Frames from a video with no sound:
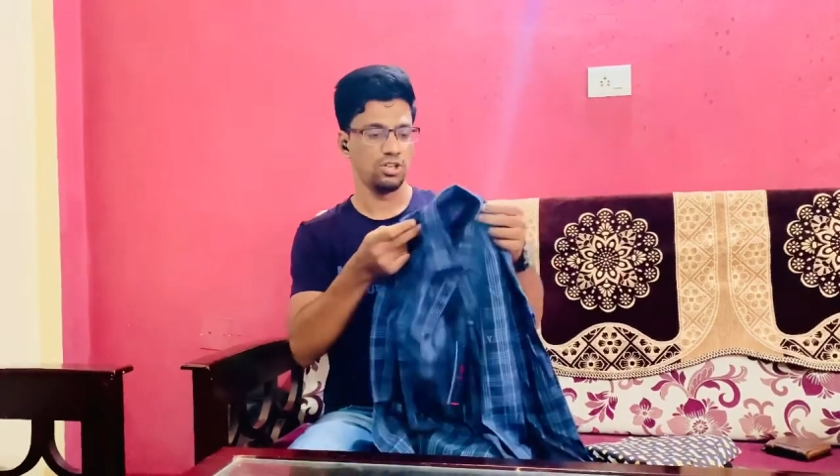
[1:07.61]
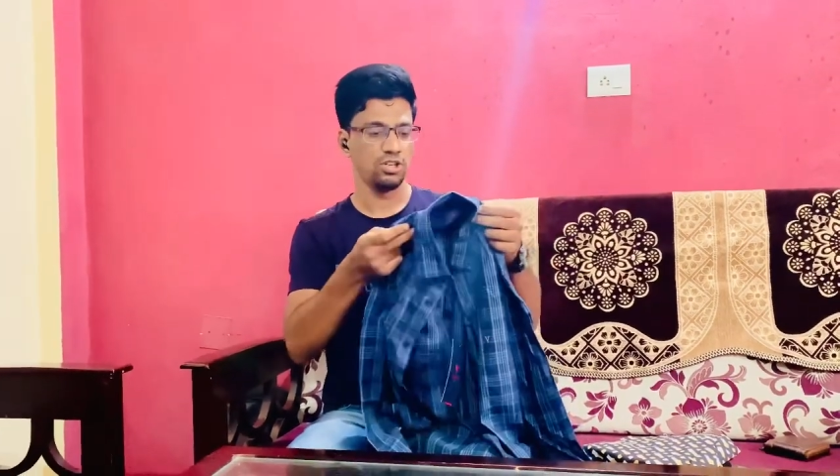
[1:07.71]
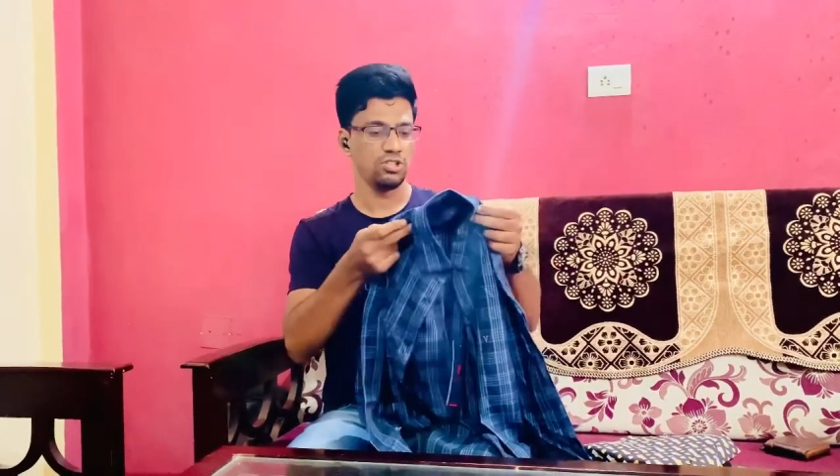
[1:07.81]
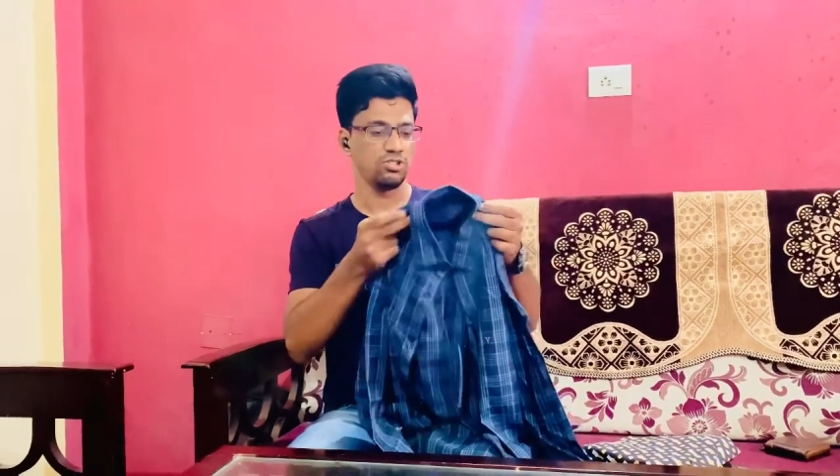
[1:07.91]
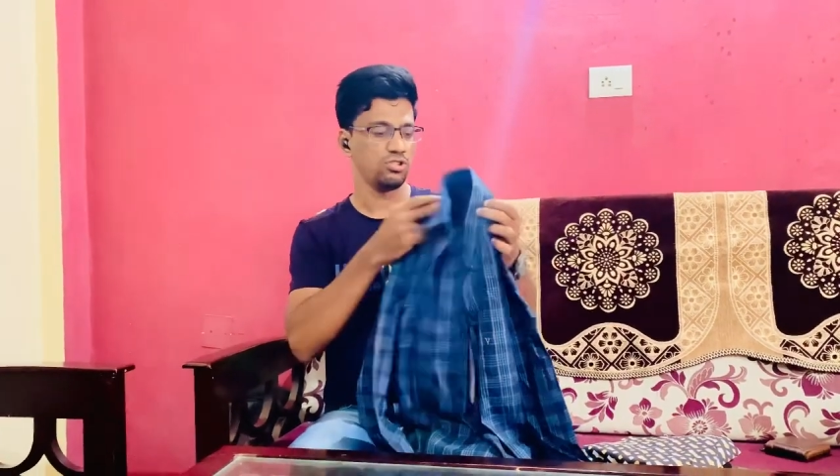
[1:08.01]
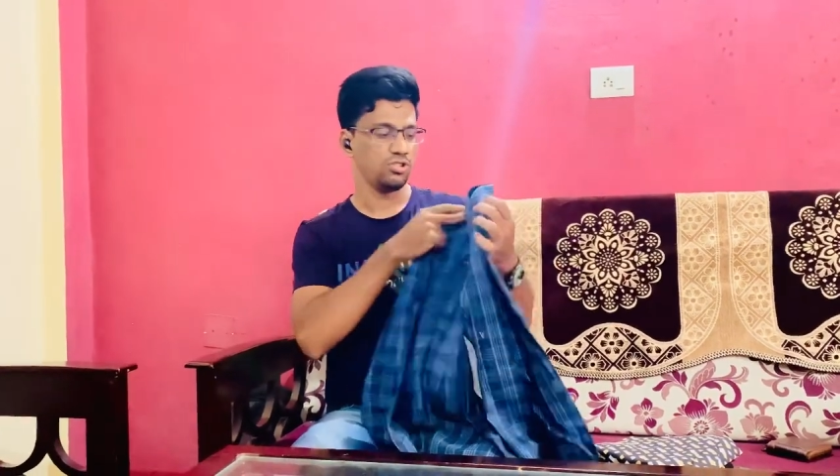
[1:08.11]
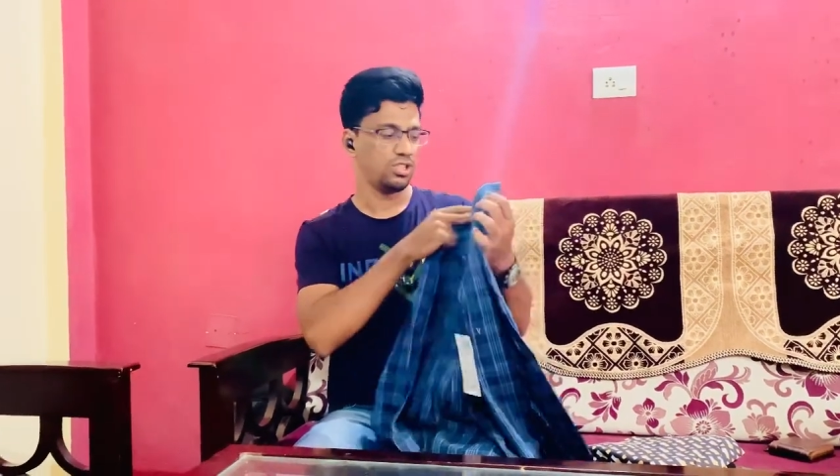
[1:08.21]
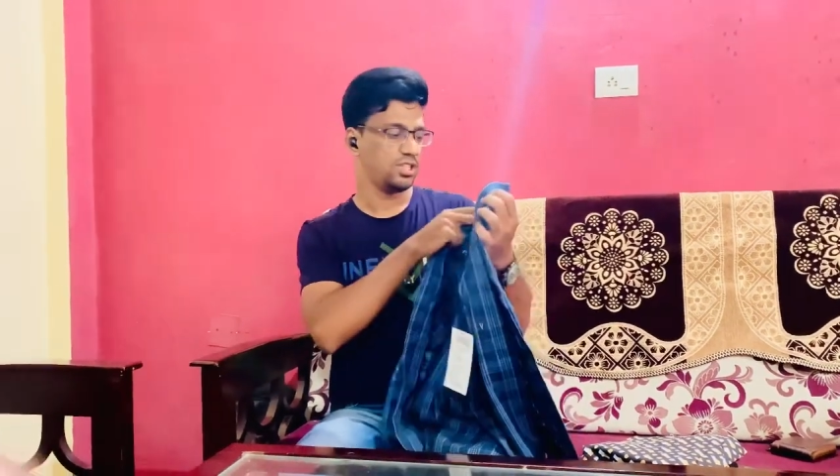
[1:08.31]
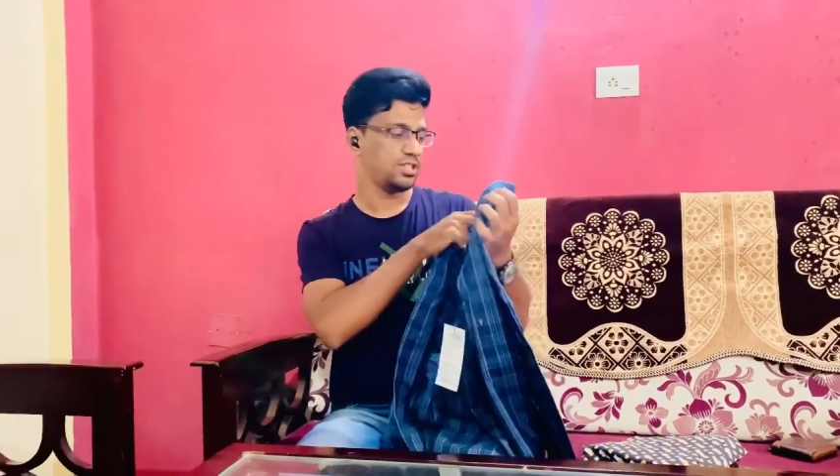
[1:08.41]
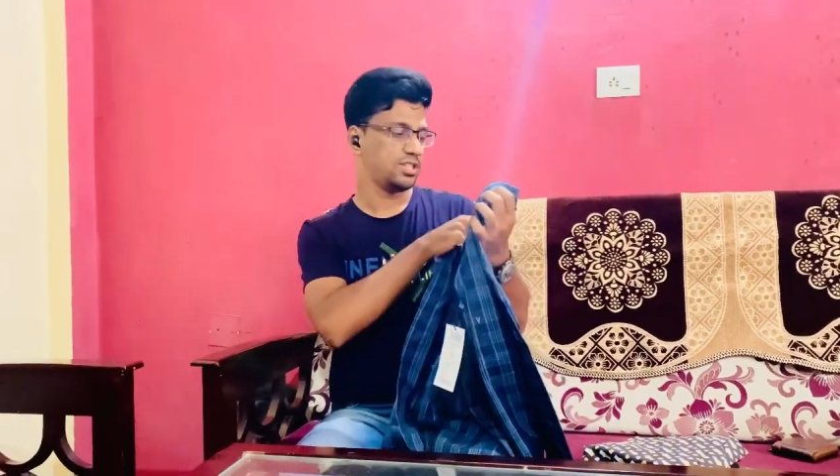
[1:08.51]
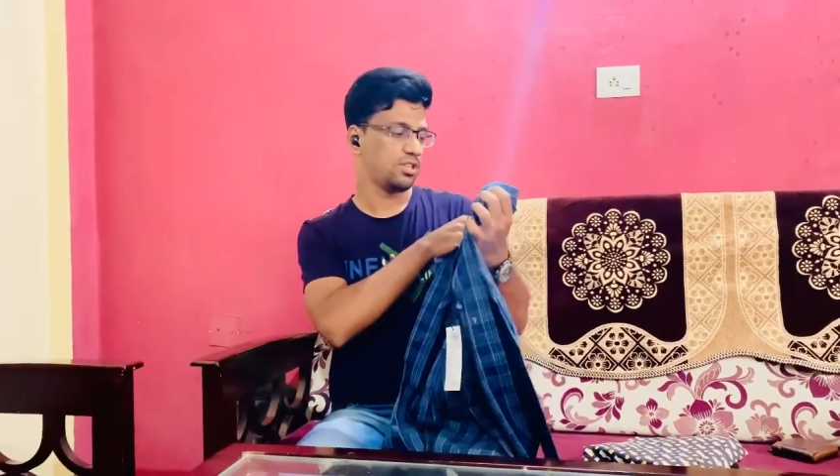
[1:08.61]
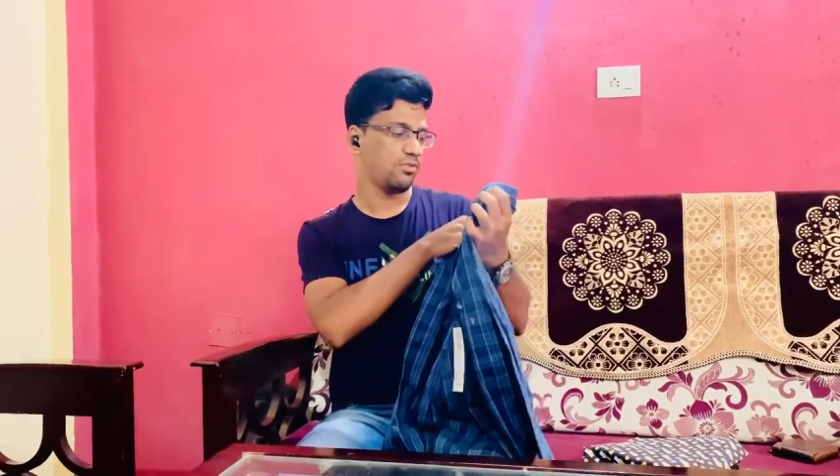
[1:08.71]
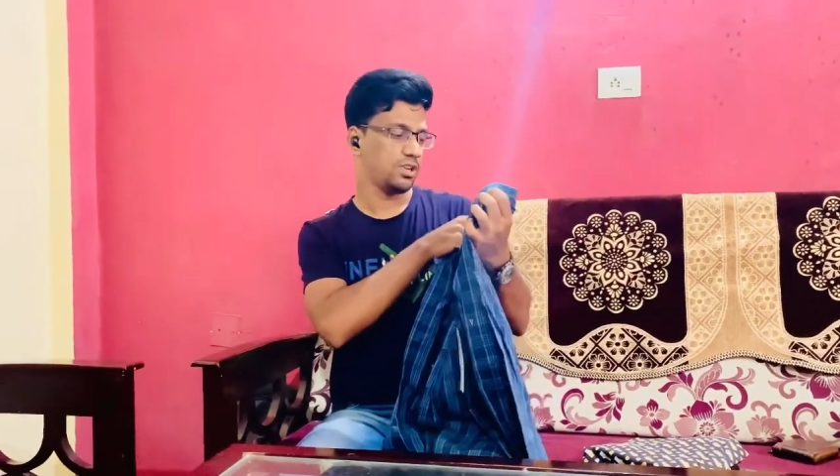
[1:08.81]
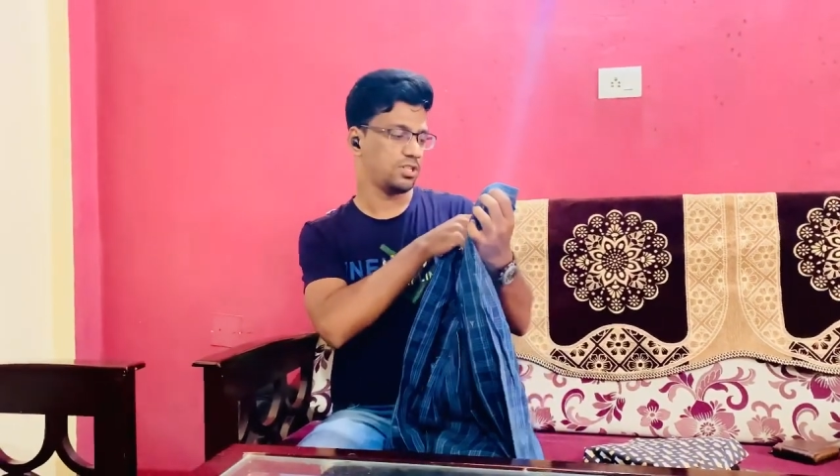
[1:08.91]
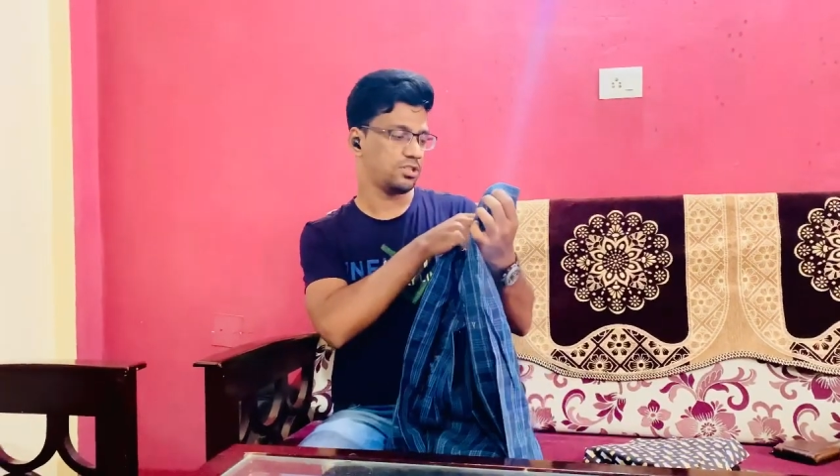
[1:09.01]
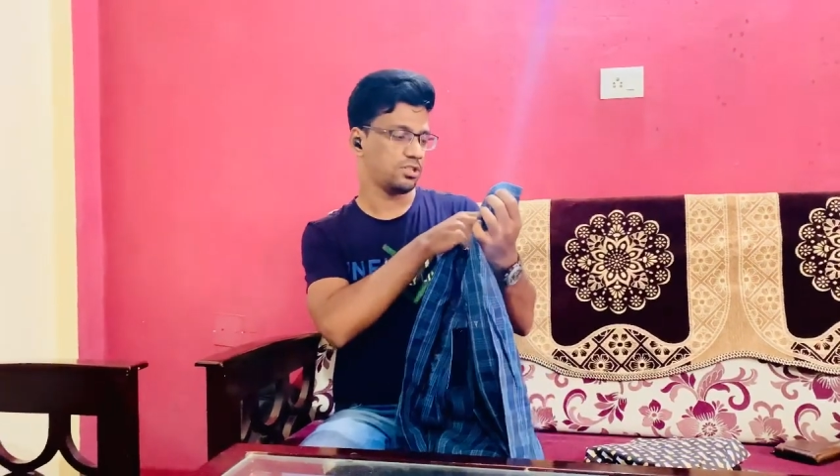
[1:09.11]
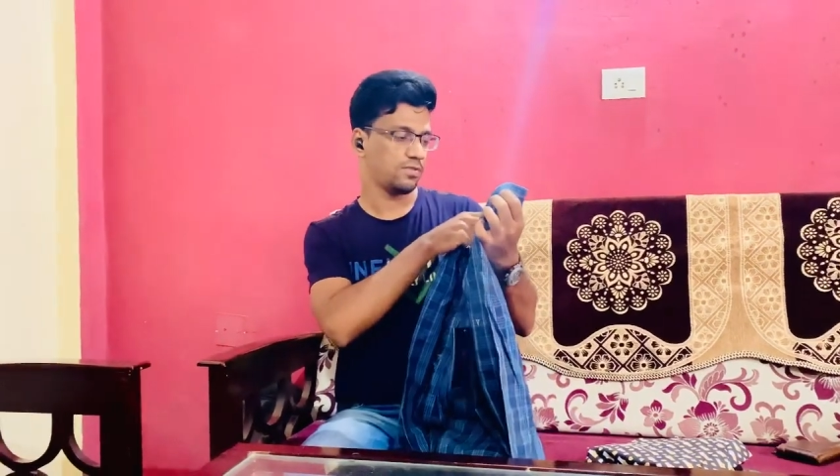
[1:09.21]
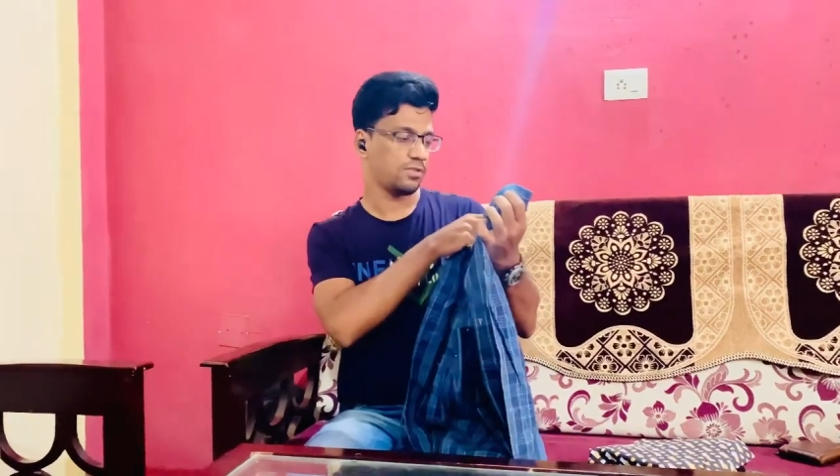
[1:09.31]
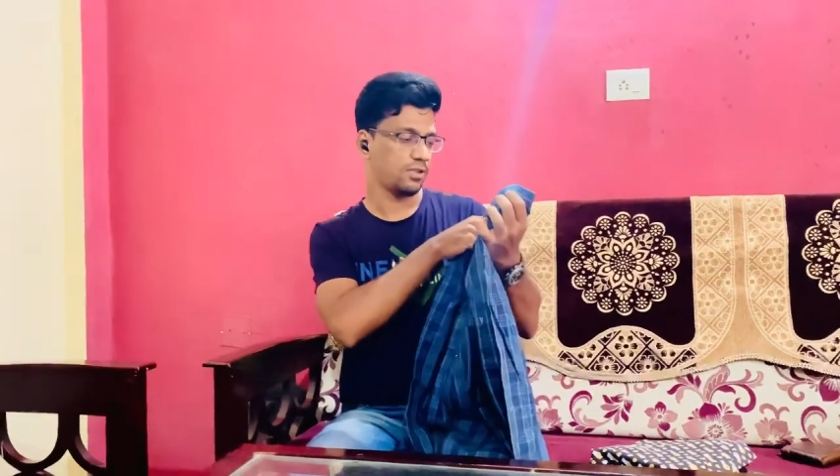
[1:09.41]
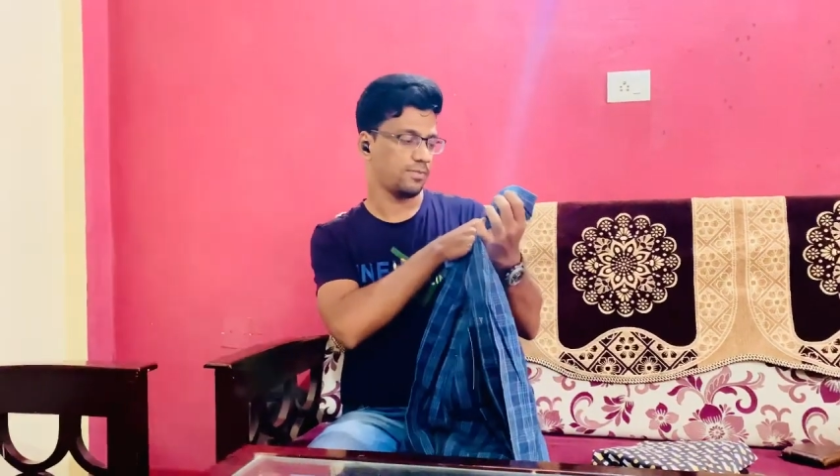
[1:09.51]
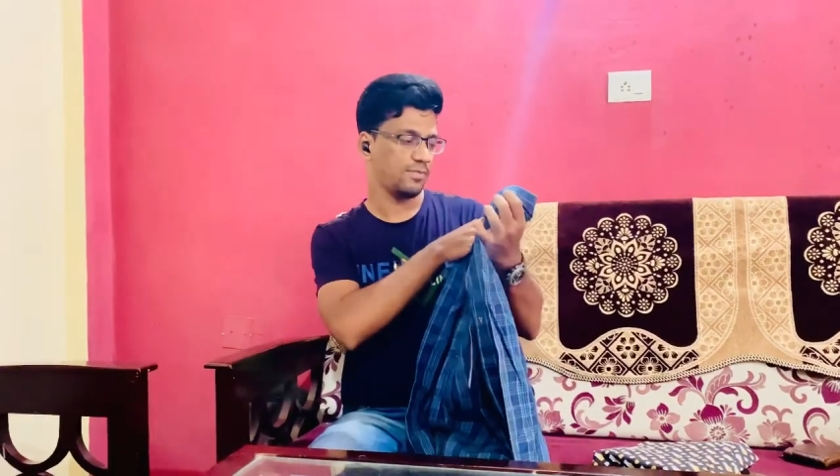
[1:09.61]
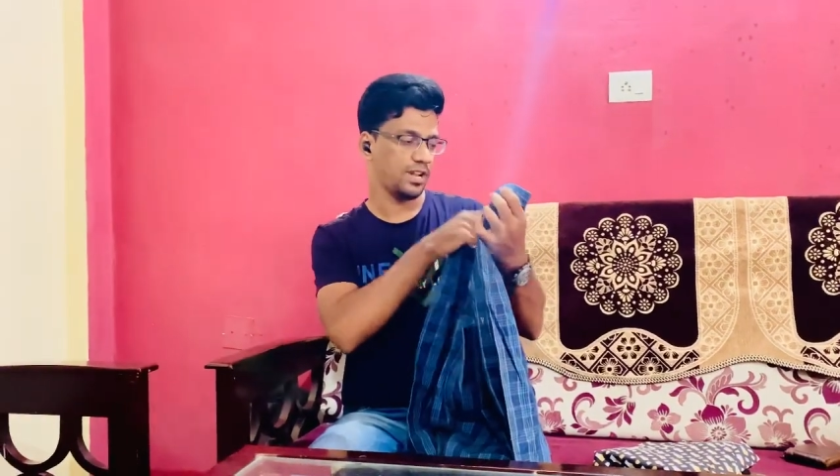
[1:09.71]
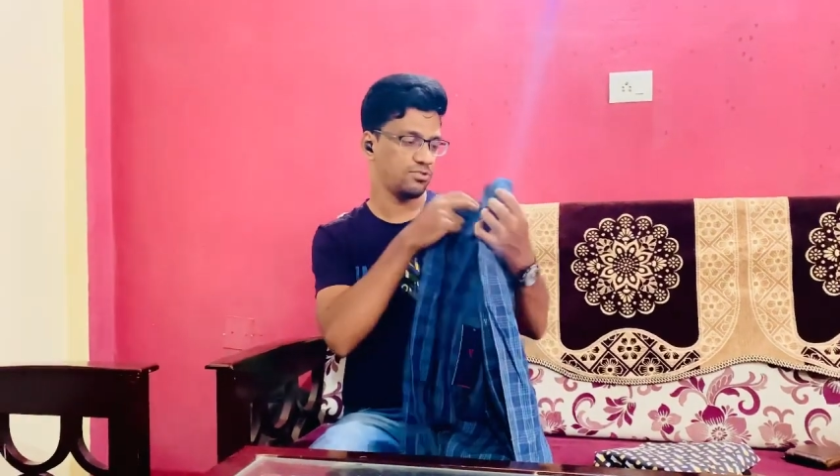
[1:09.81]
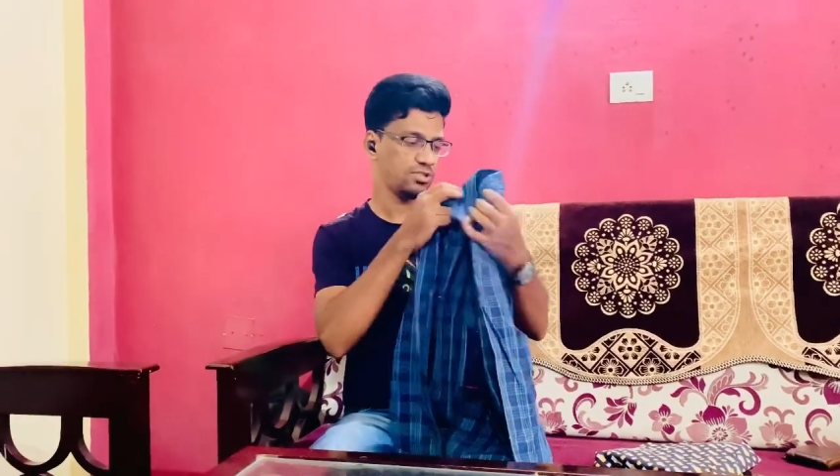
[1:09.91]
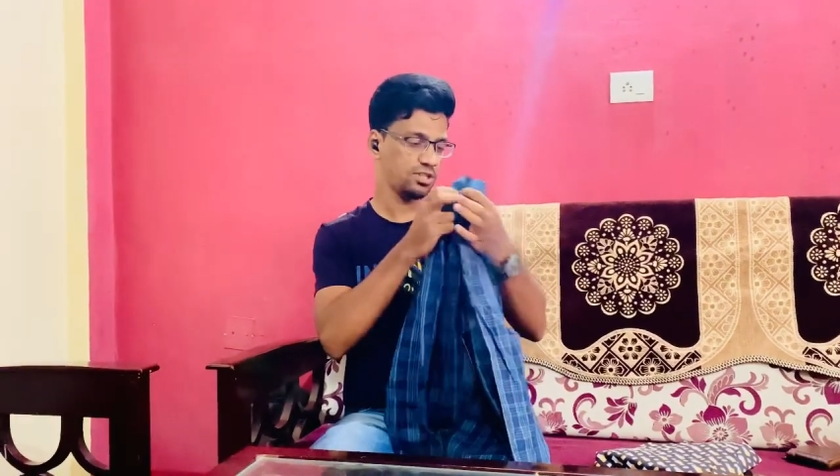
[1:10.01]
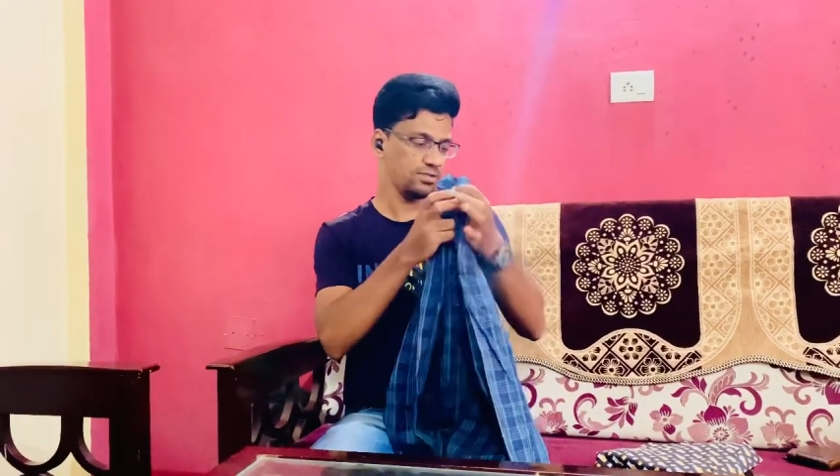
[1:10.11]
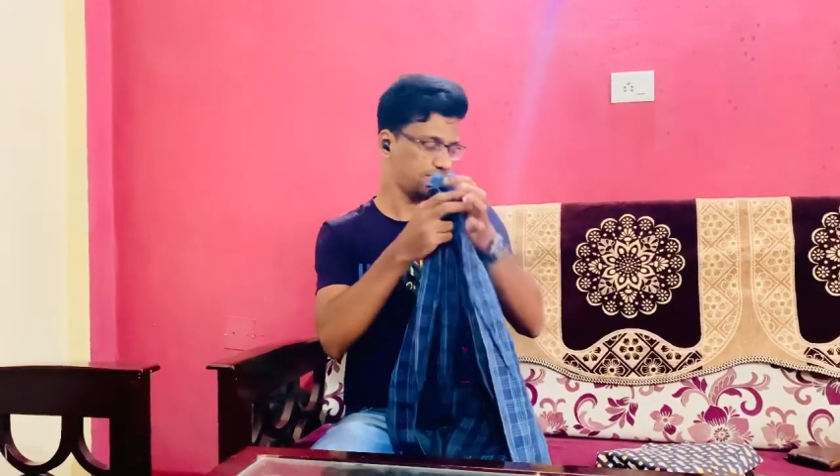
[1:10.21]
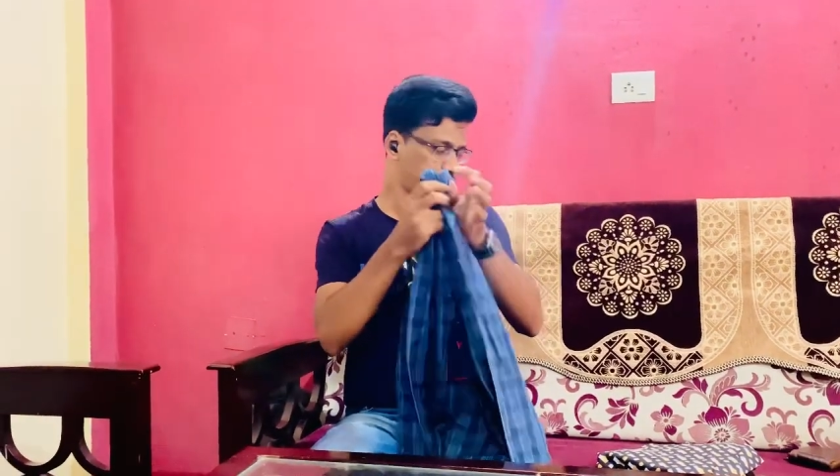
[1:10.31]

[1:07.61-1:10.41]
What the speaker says: So this is the one shirt from Vanhusen.